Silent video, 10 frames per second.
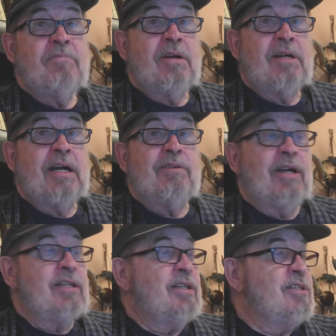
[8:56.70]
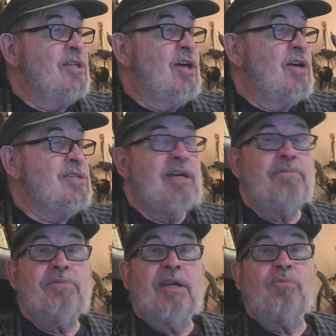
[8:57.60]
I write these laws
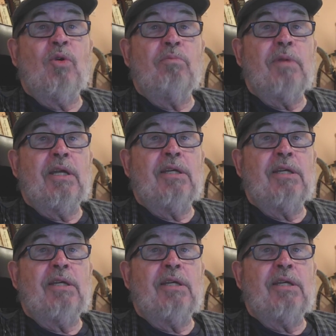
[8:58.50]
up, get more money